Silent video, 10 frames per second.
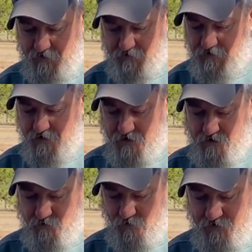it's
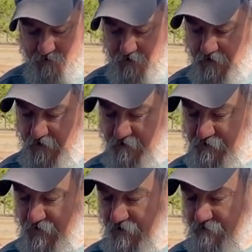whether it is
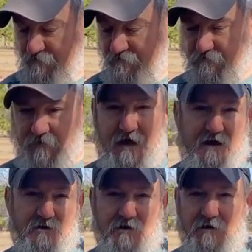uh,
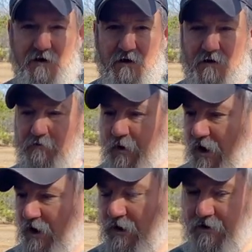nectar,
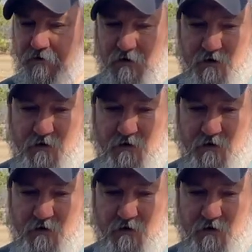pollen.